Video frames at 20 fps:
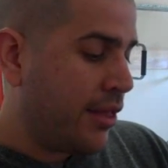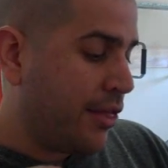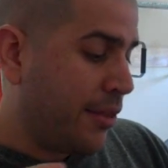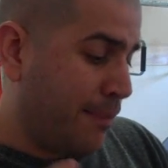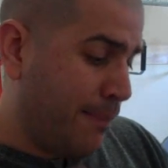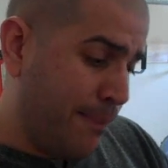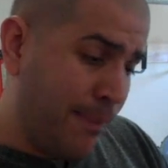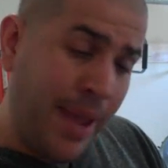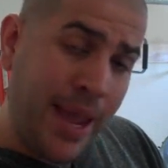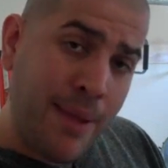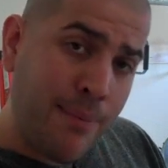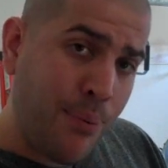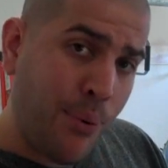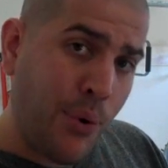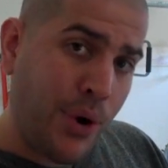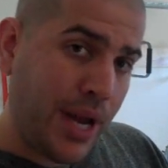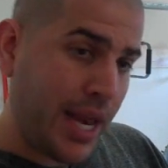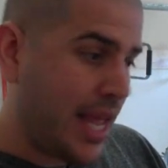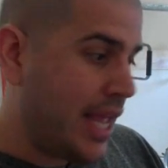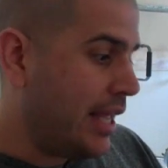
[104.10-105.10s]
The main
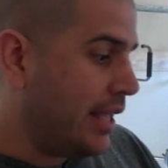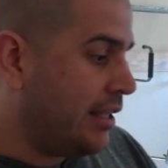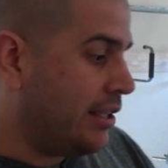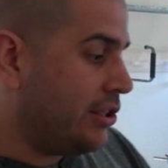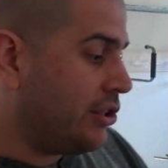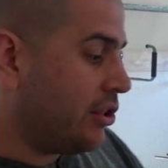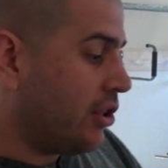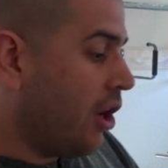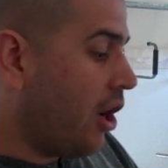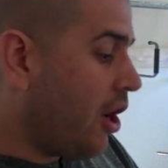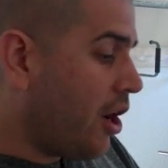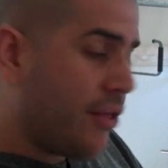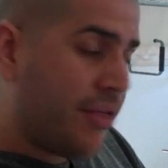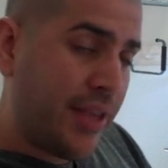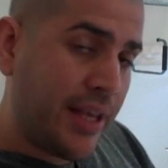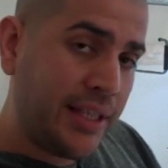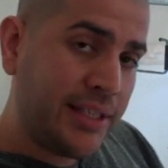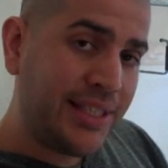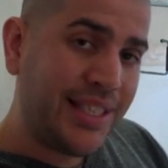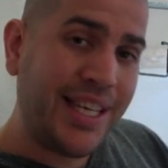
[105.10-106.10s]
point is, on
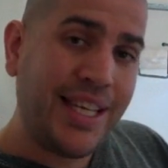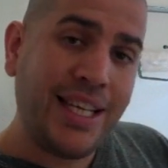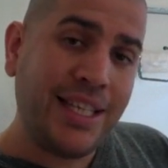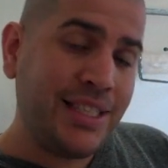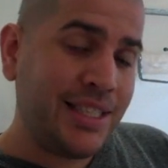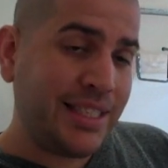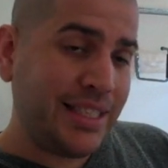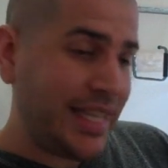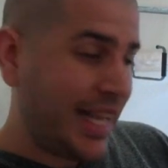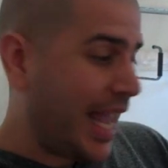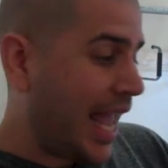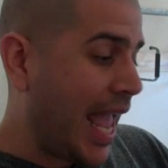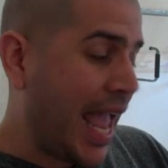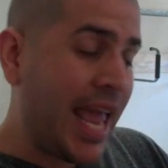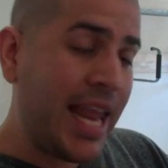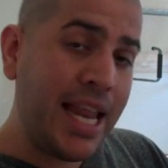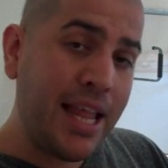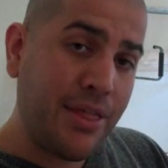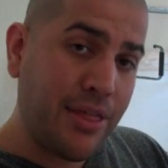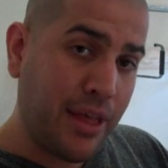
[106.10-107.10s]
this, it doesn't say
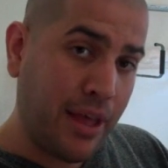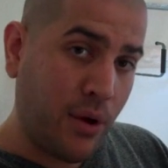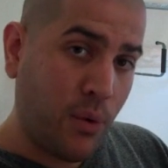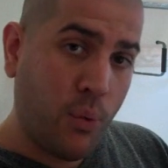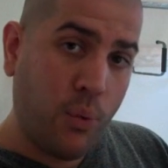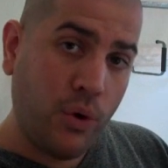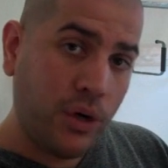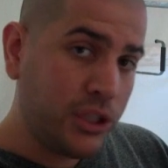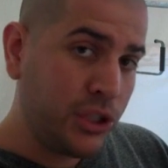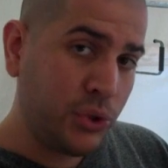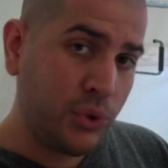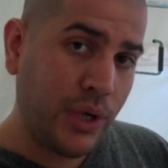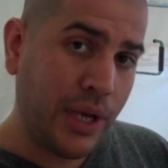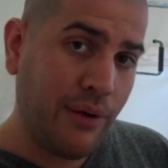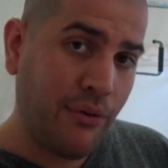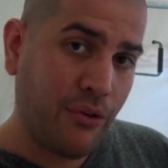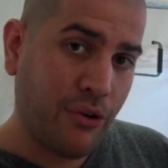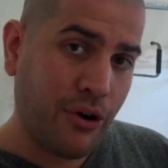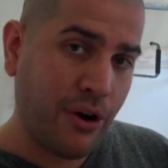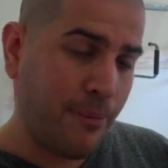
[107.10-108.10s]
anything
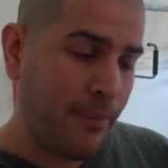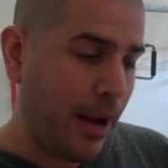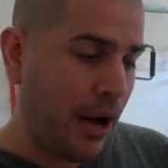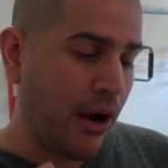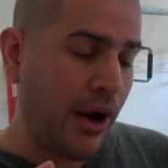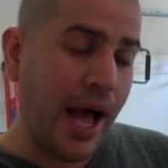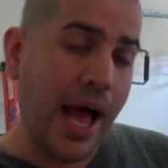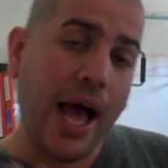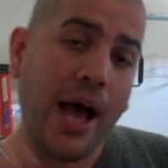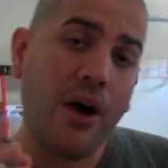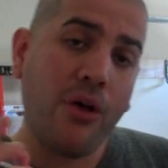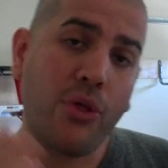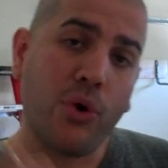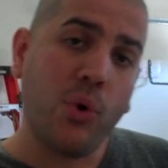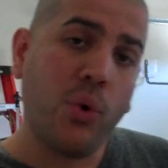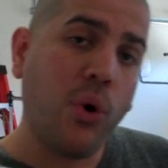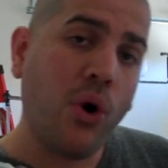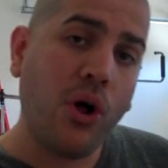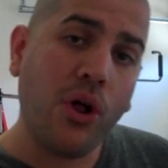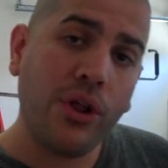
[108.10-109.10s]
whatsoever about how the
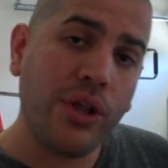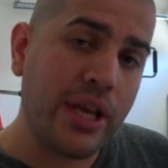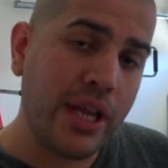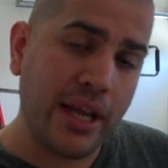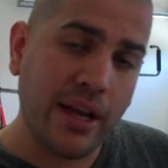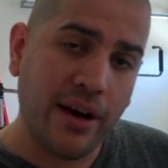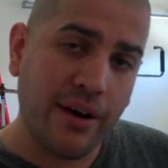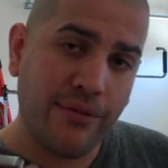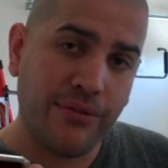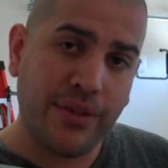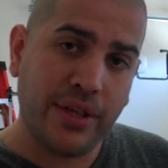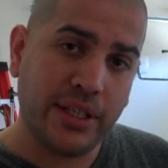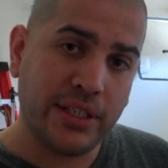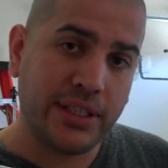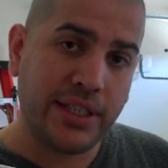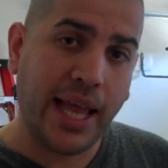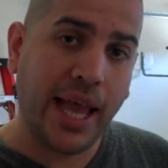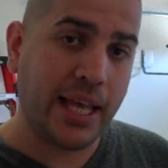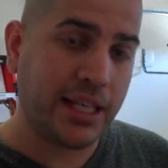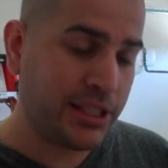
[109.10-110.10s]
quality of
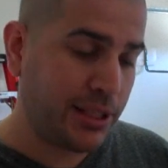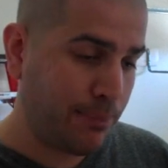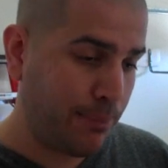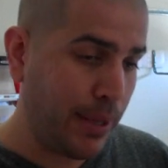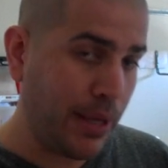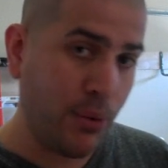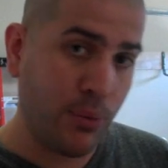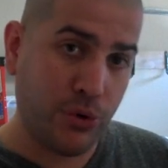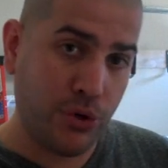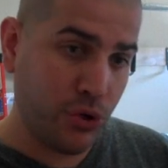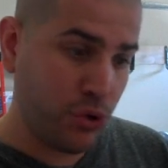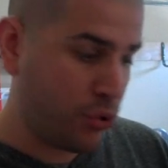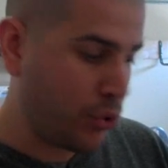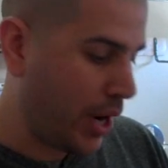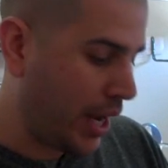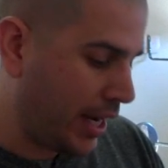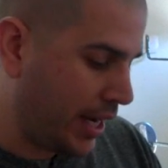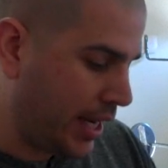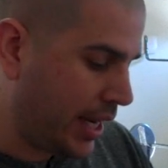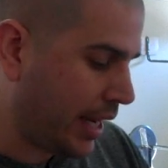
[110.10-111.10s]
this has to be when you
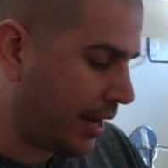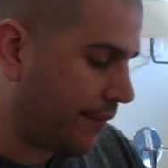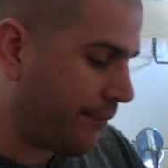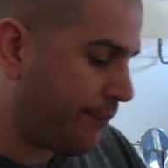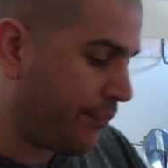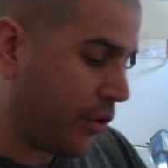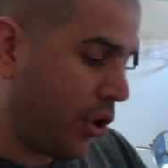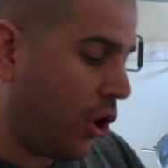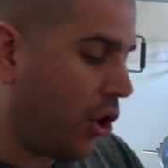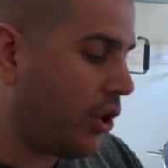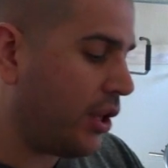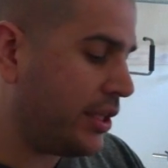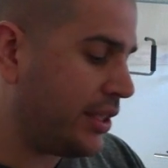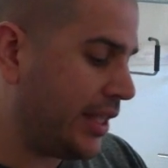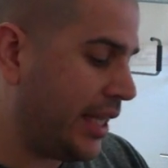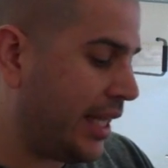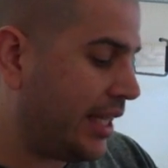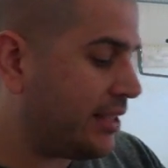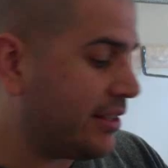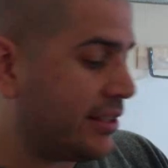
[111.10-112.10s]
trade it in. All it
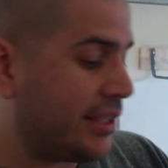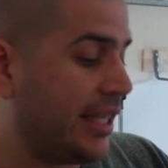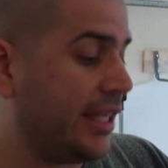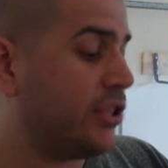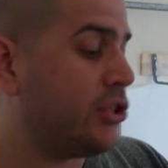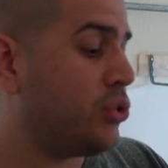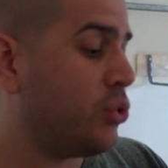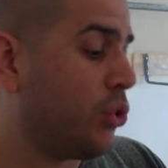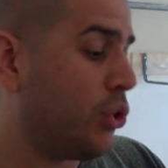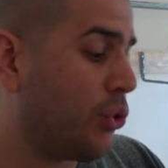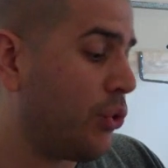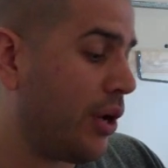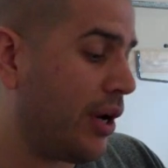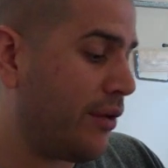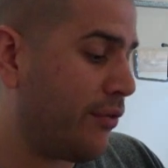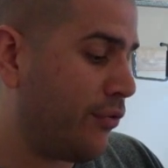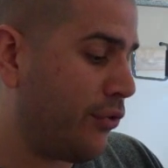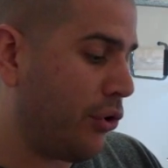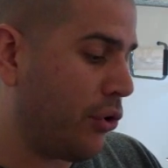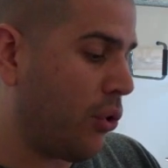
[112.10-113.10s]
says is get store
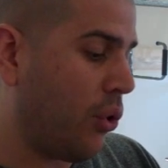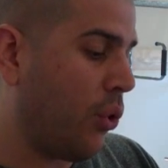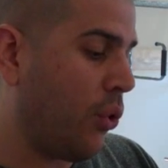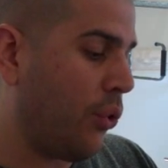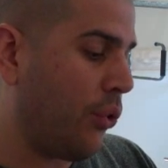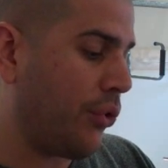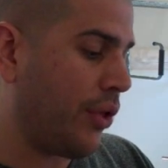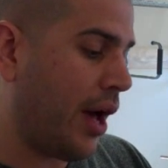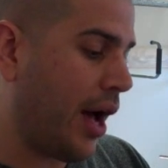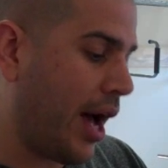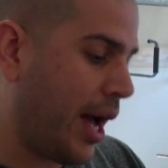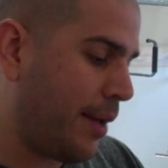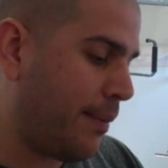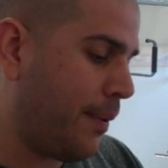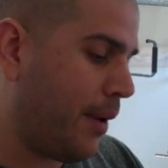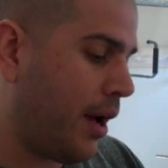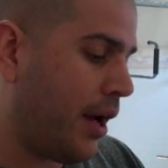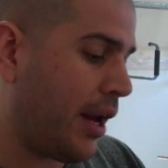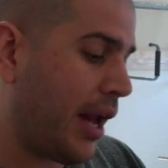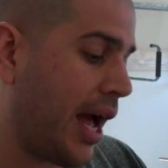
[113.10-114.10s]
credit for your old
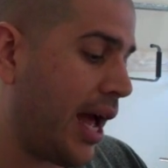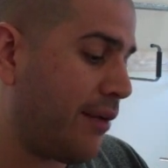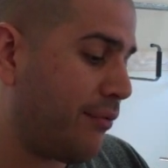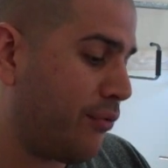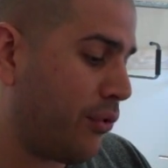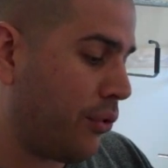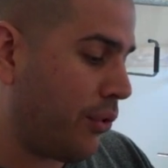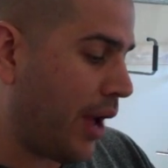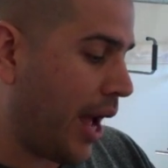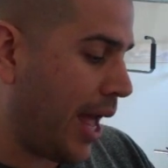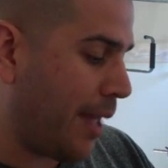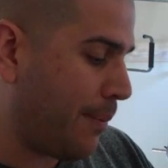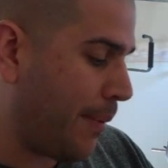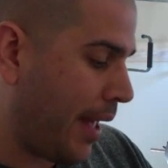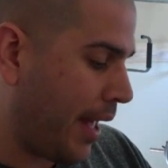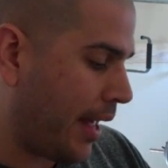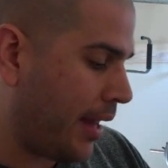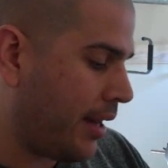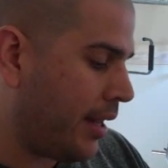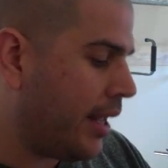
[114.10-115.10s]
iPod, iPhone,
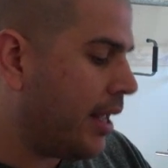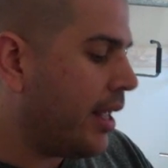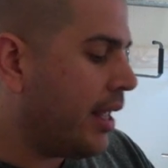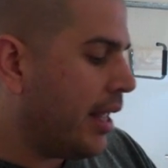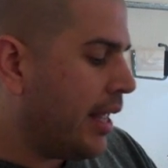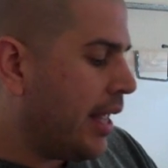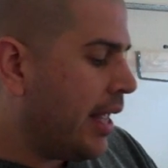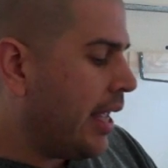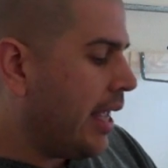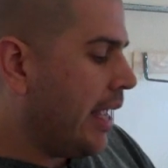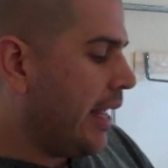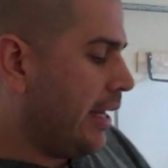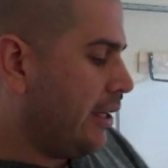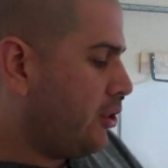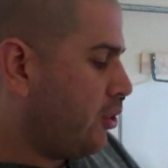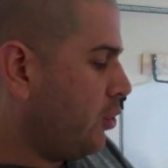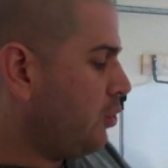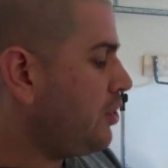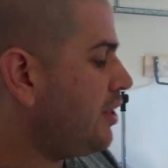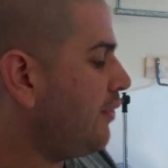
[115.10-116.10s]
iPad, and it
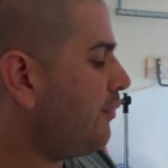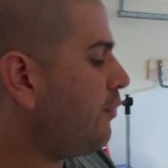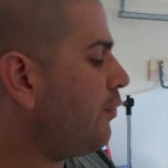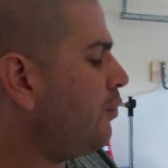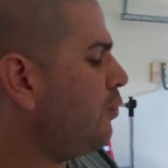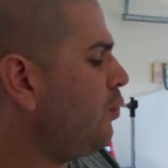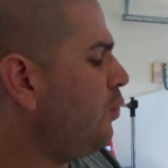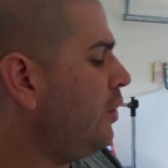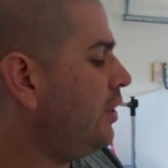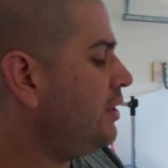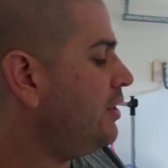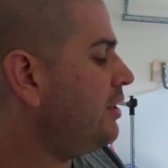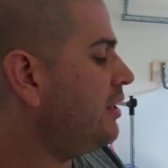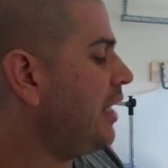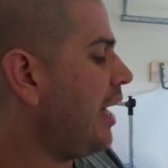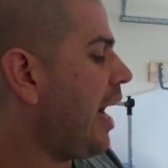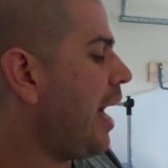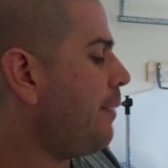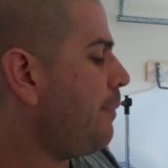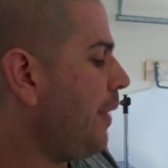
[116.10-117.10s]
shows different ones,
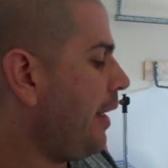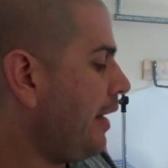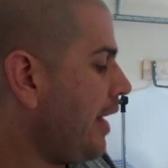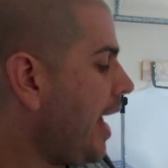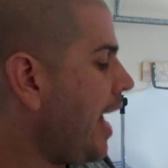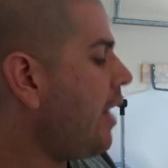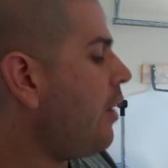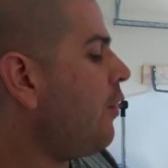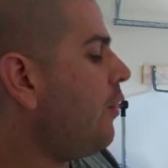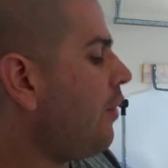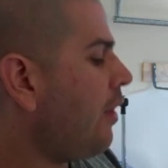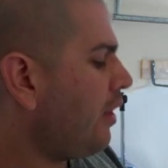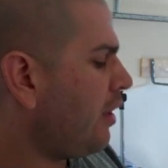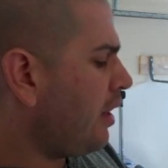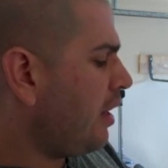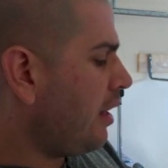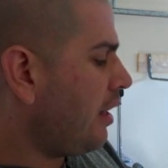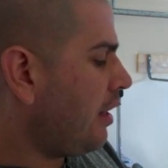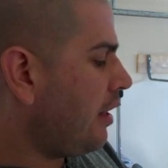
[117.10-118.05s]
the iPad Nano,